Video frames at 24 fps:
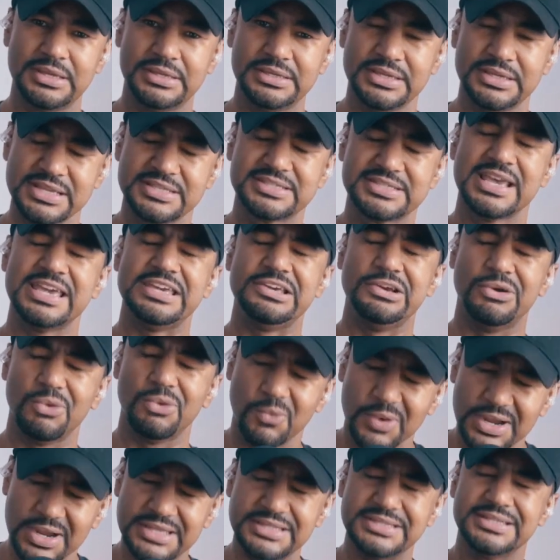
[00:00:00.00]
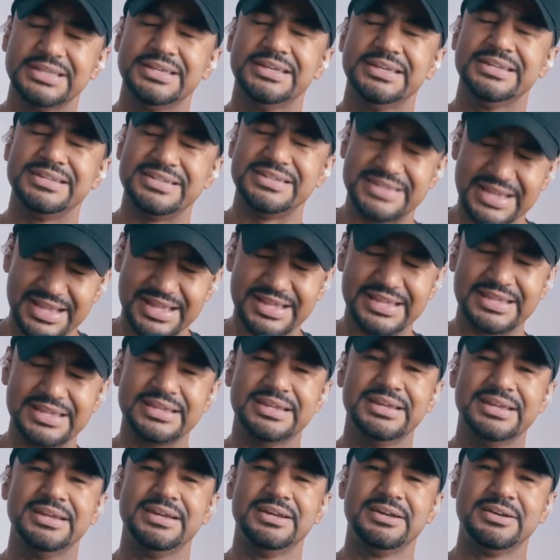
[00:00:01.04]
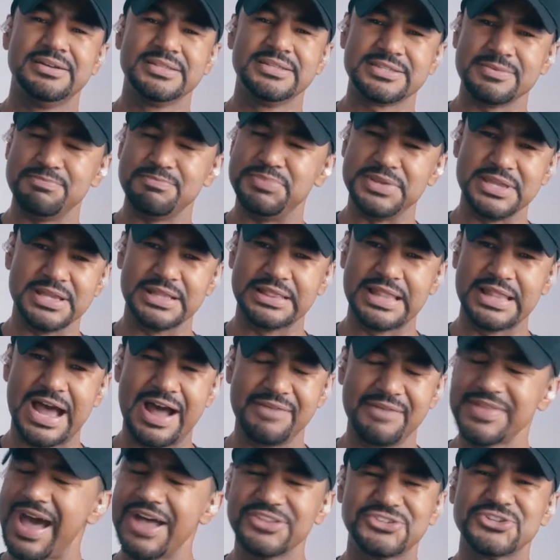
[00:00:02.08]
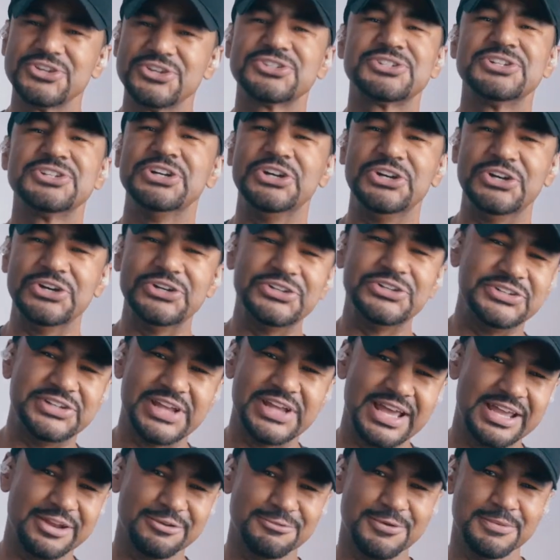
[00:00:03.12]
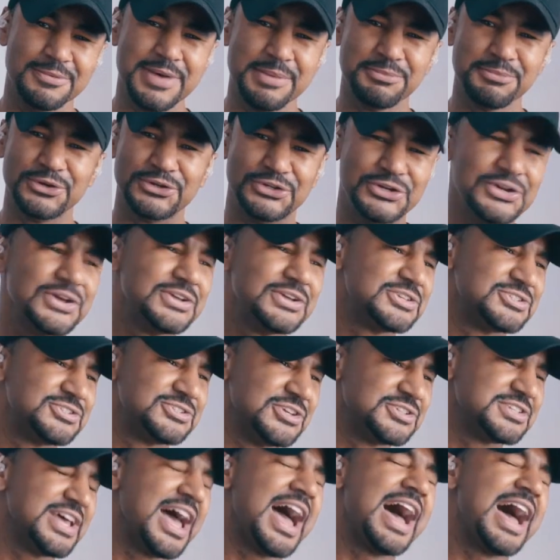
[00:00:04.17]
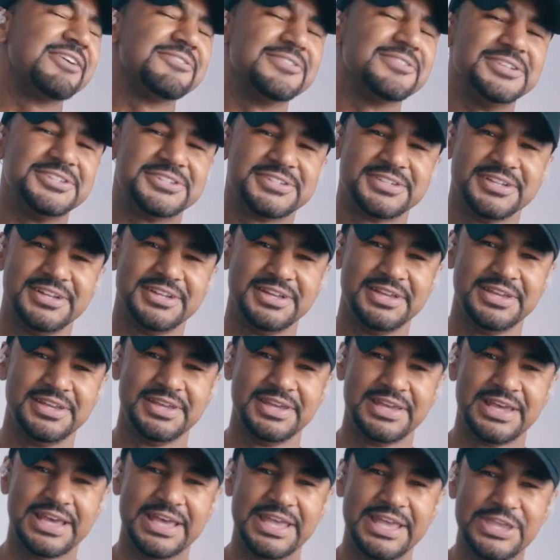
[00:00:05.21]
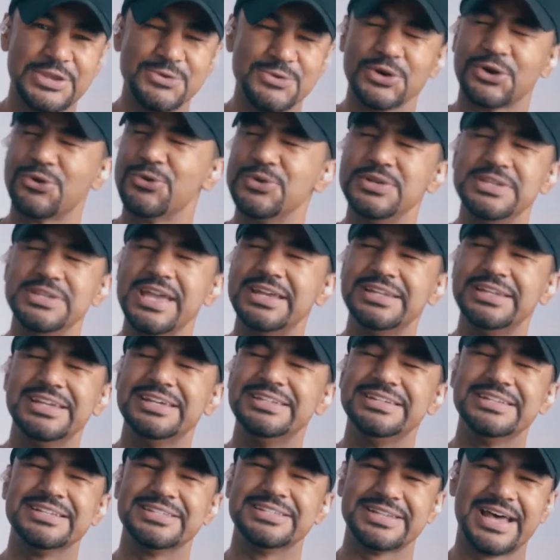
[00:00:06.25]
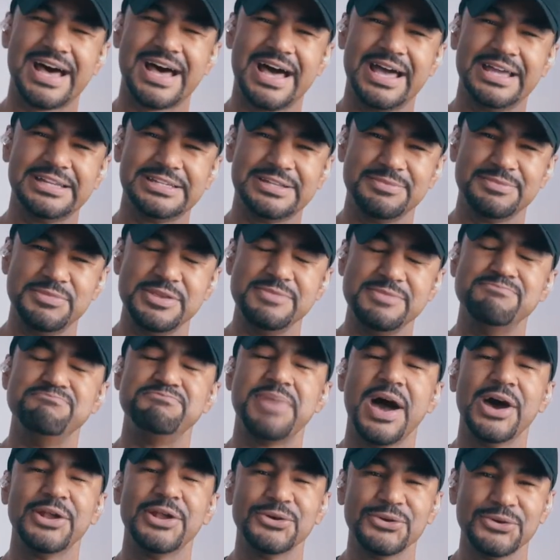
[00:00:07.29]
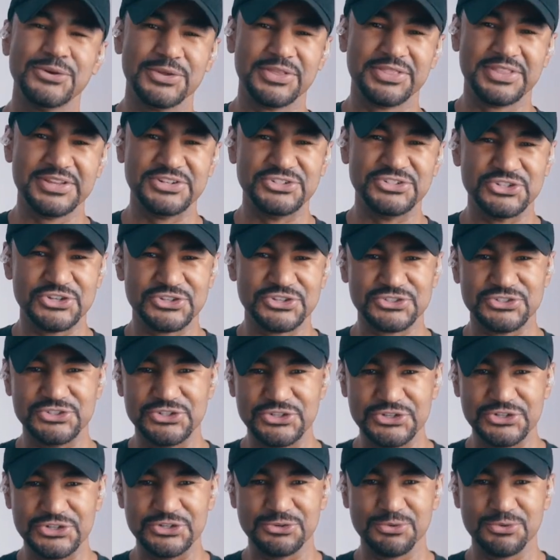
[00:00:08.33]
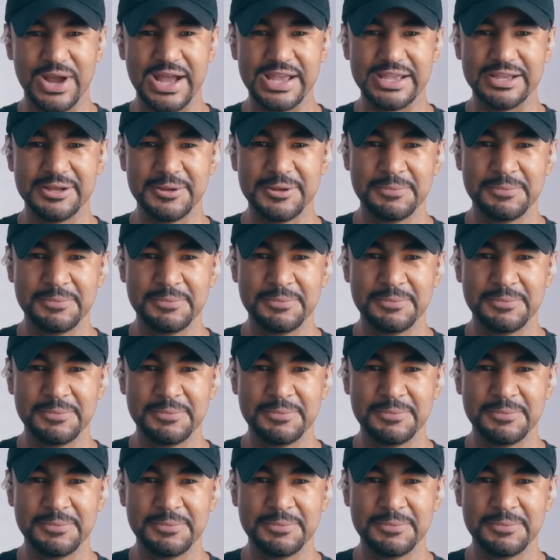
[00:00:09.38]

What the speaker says: It's a great day to be alive. Not just a good day. Remember, good is just average. You were created and designed to be better than just good, right?